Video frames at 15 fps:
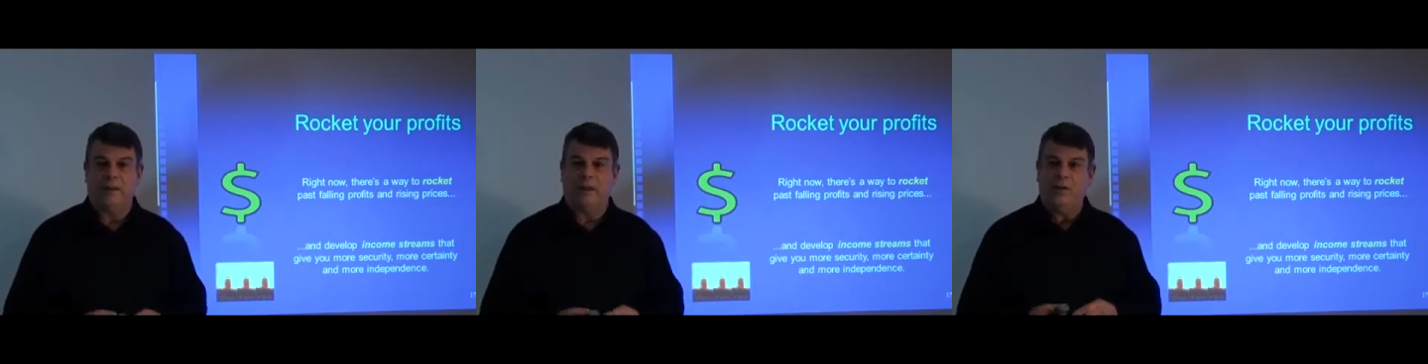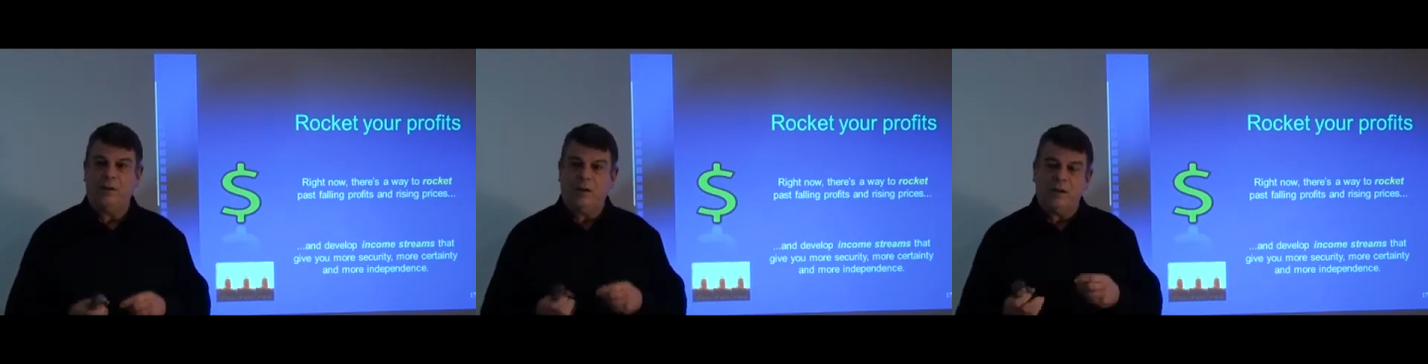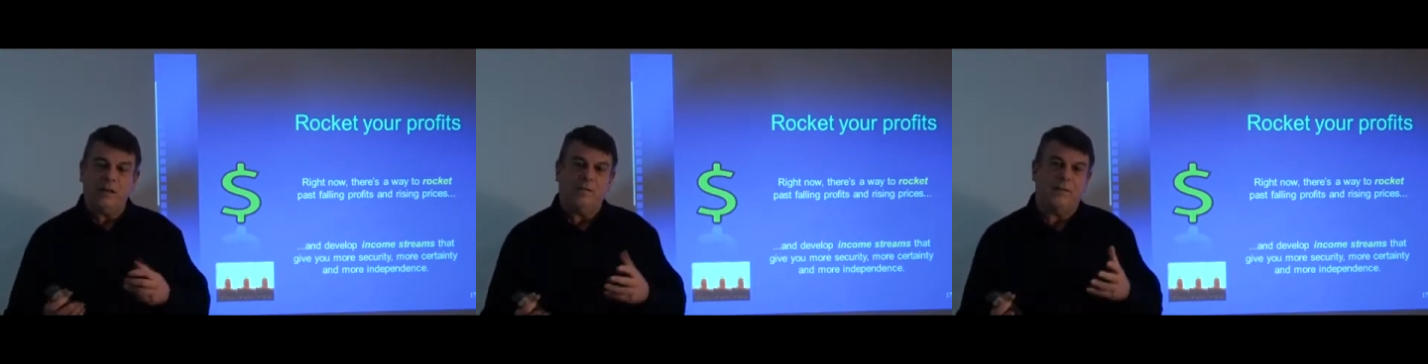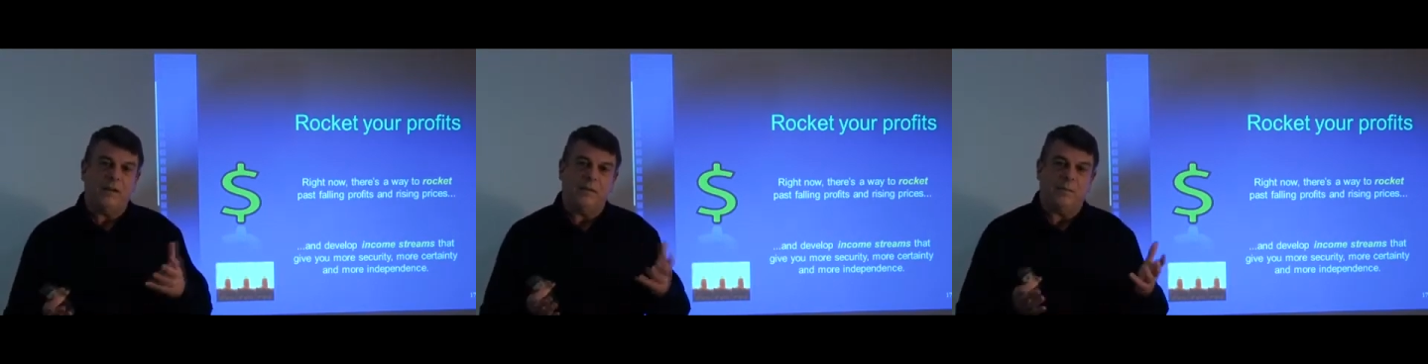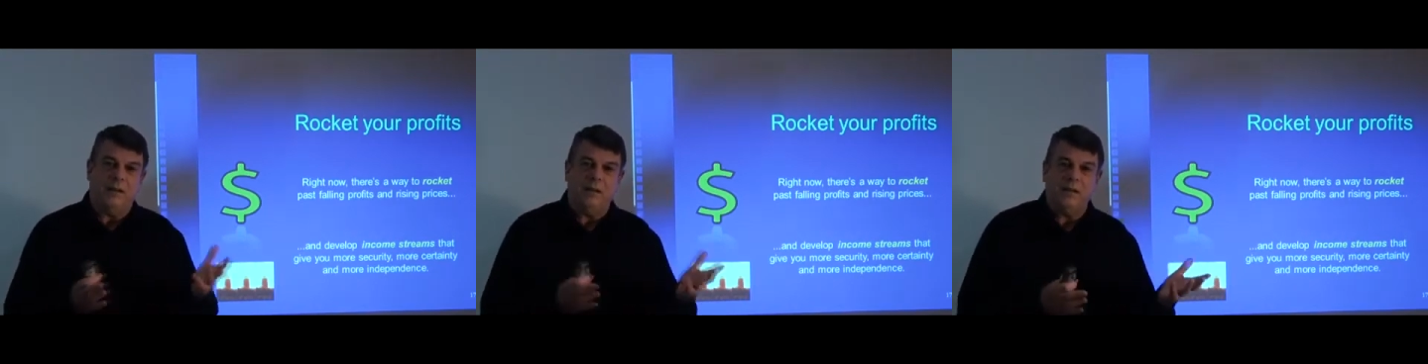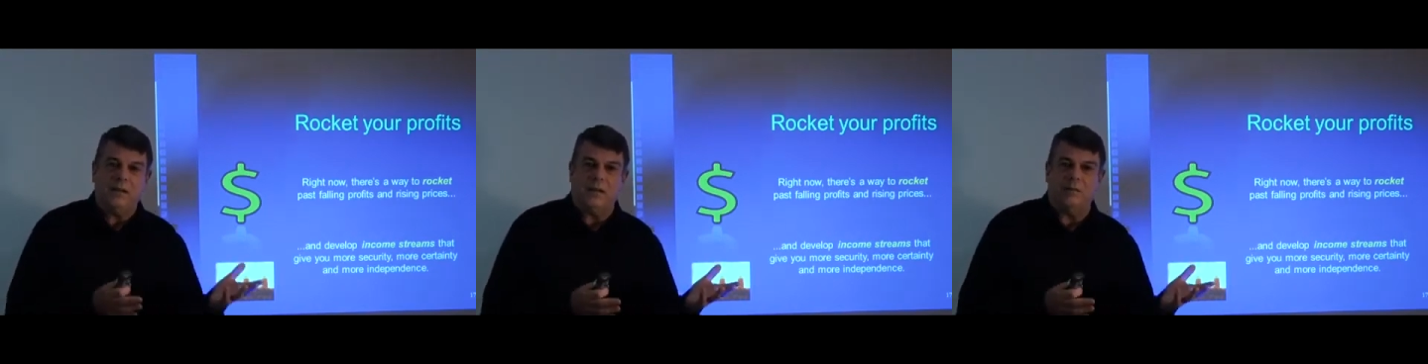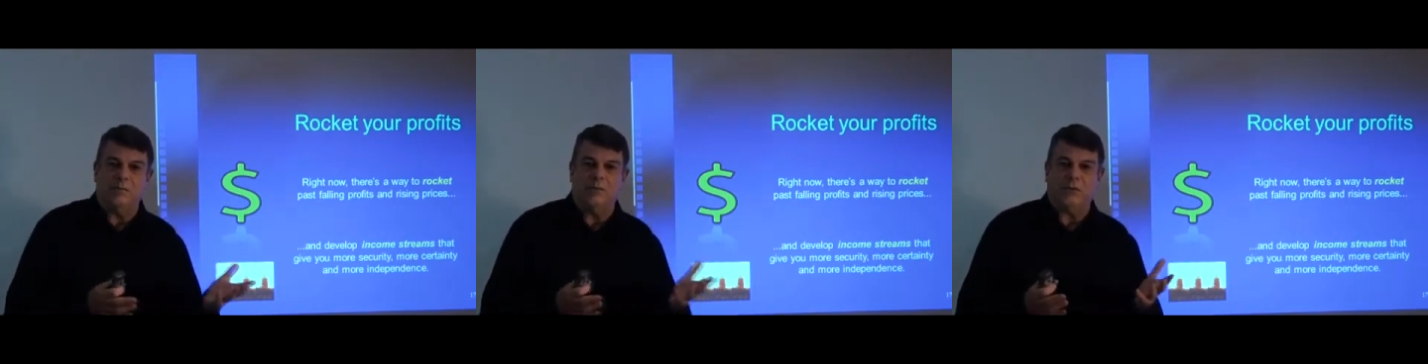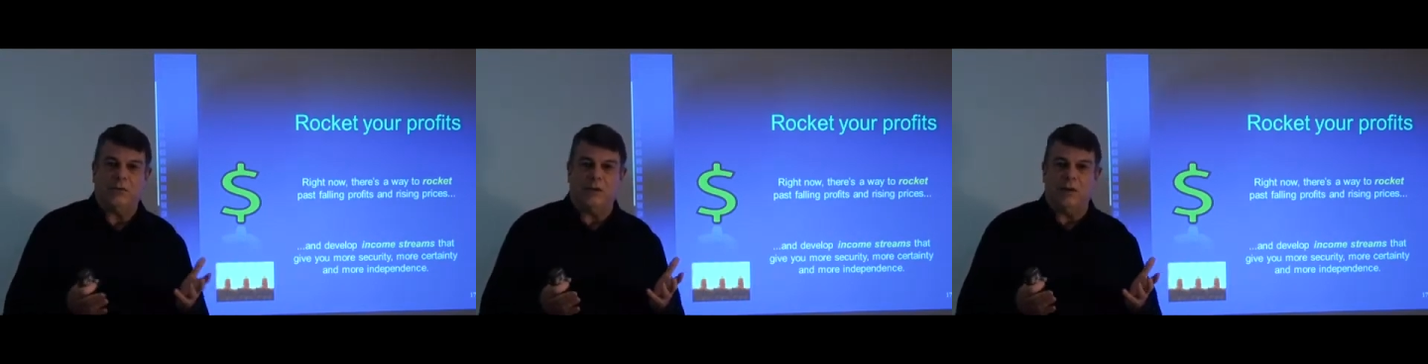And you can develop
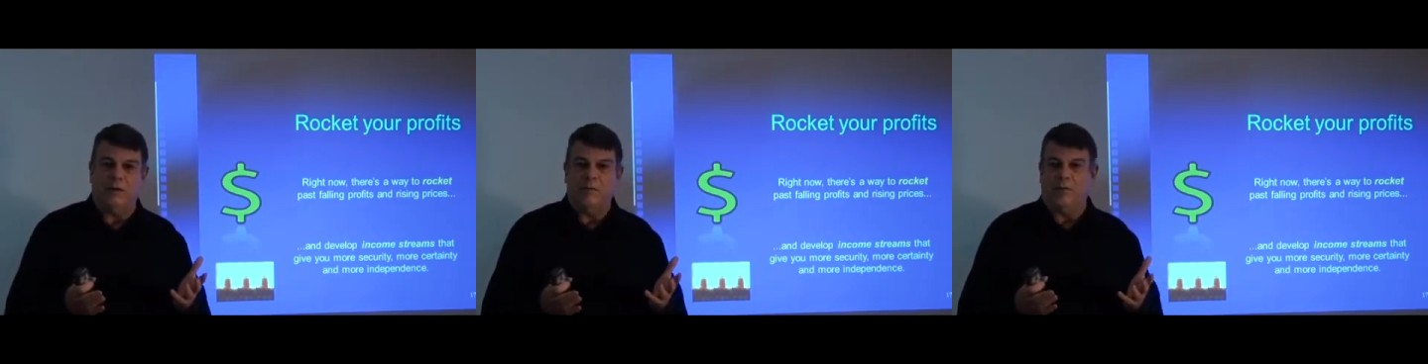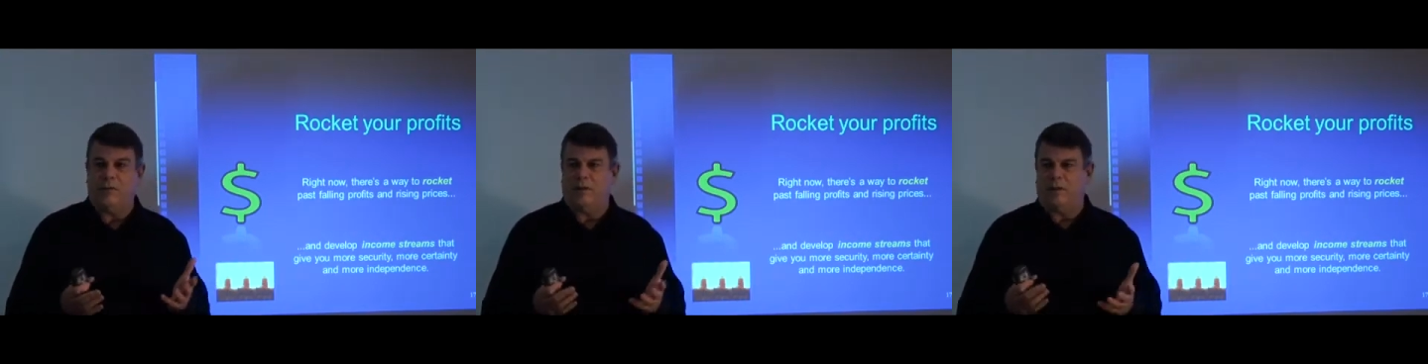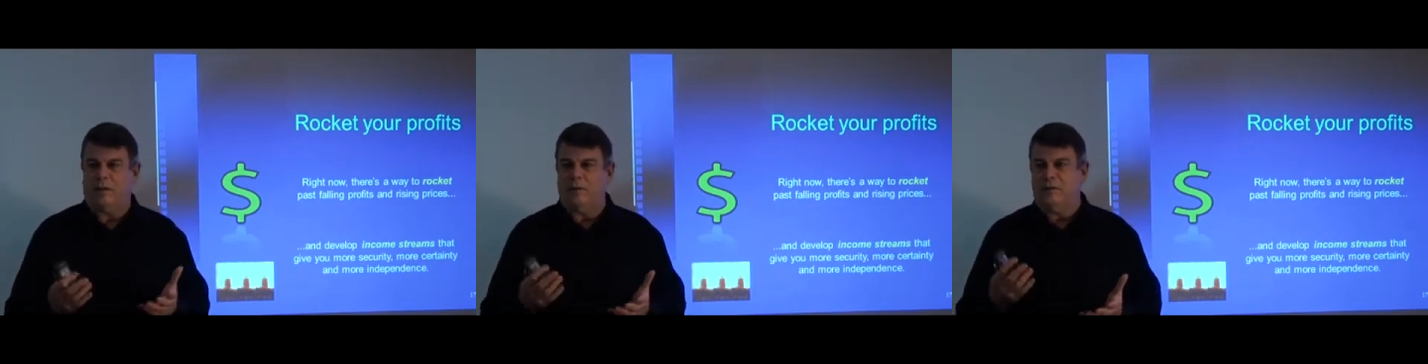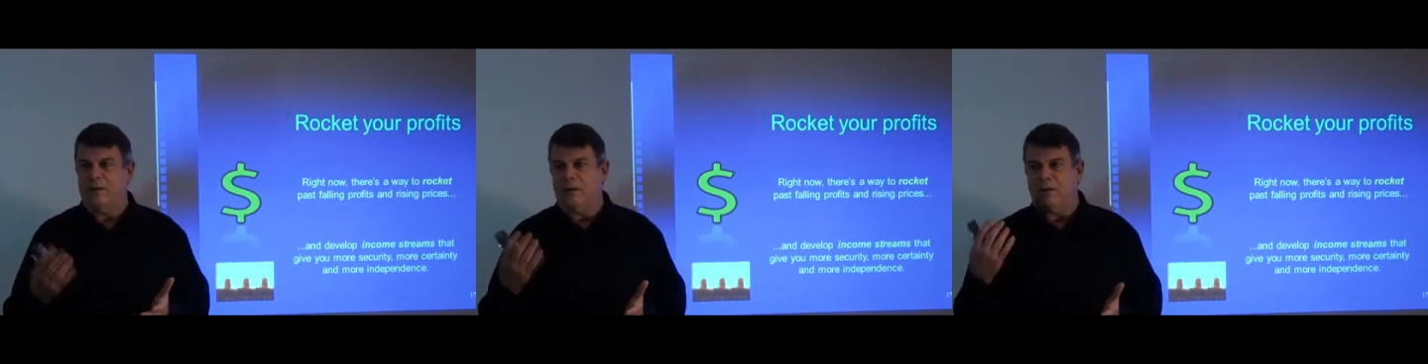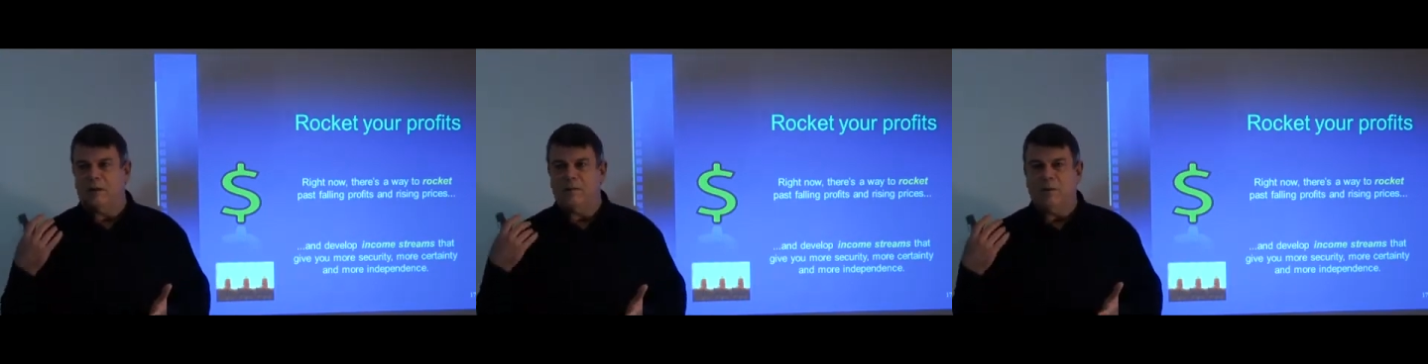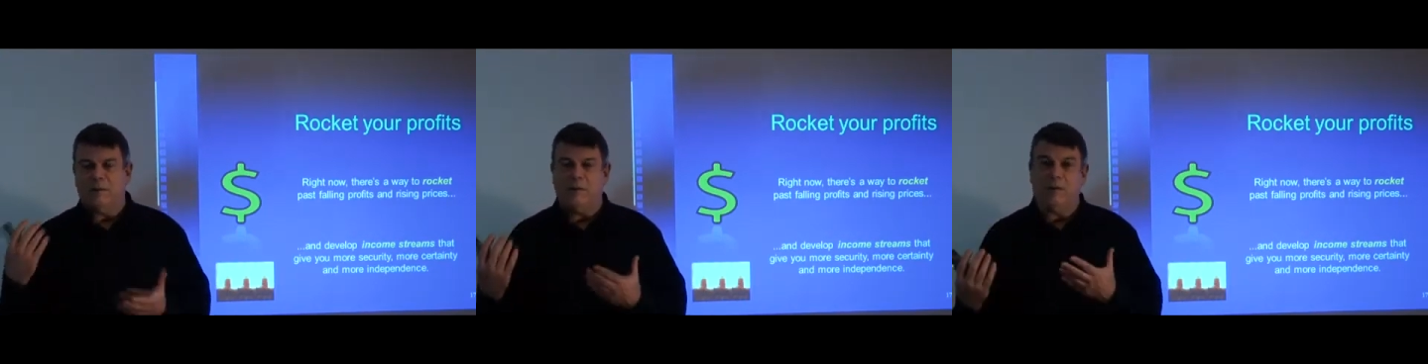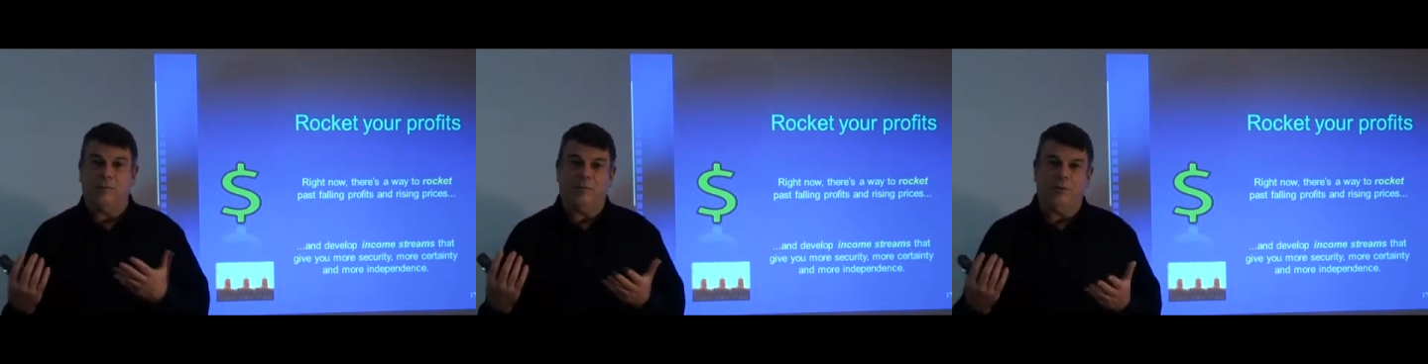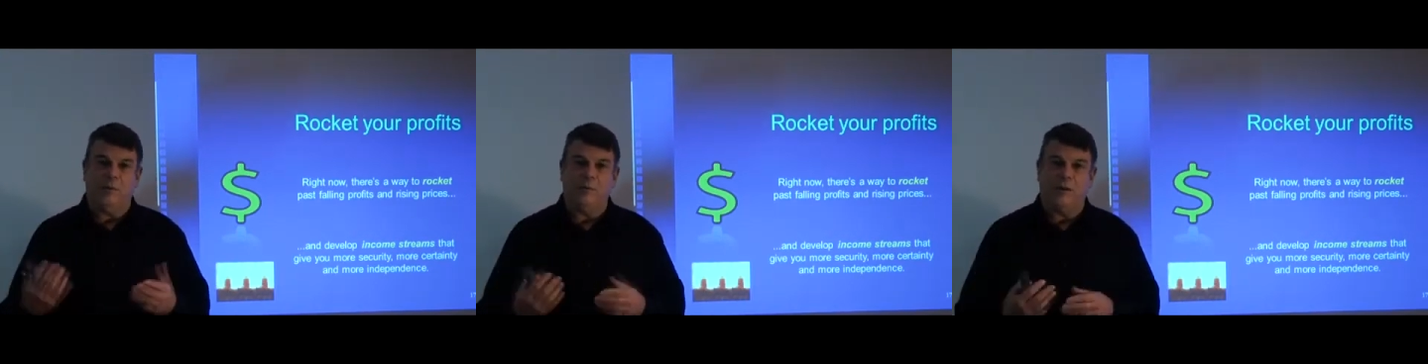income streams that, maybe a
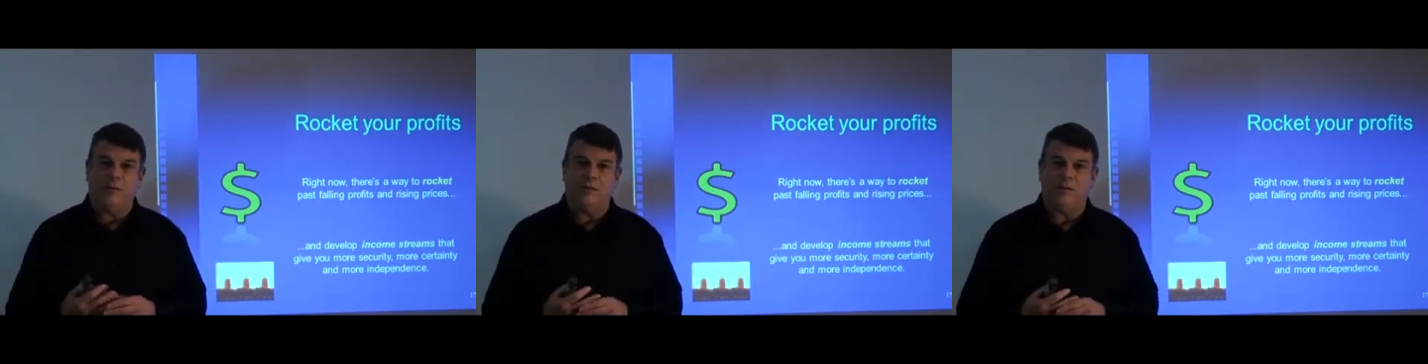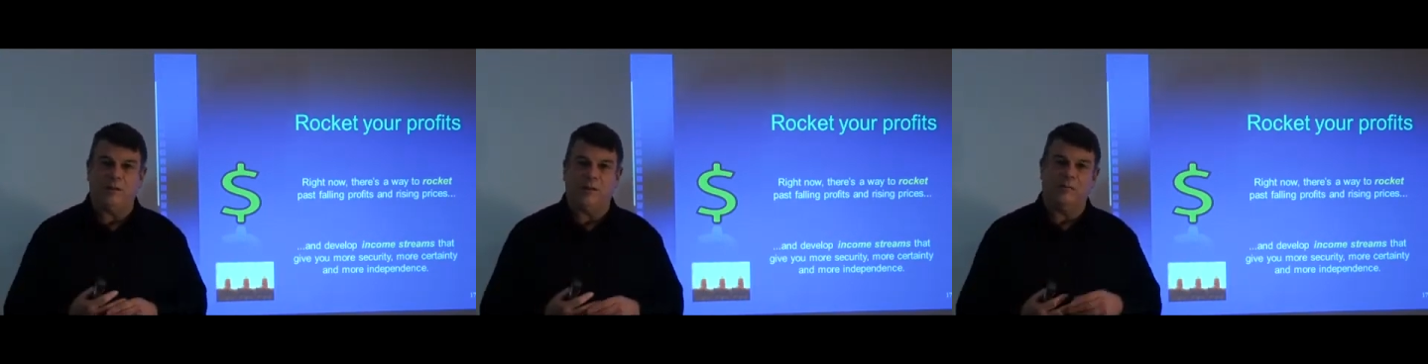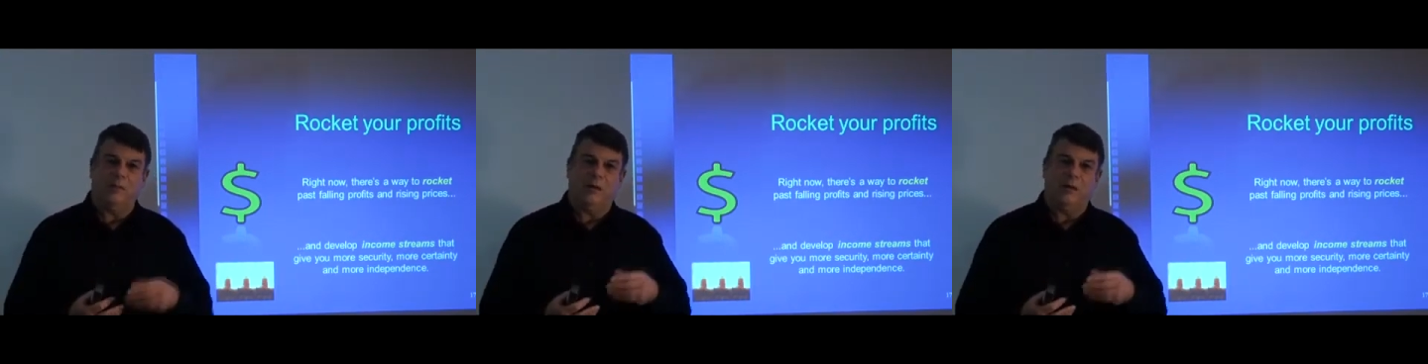few months ago,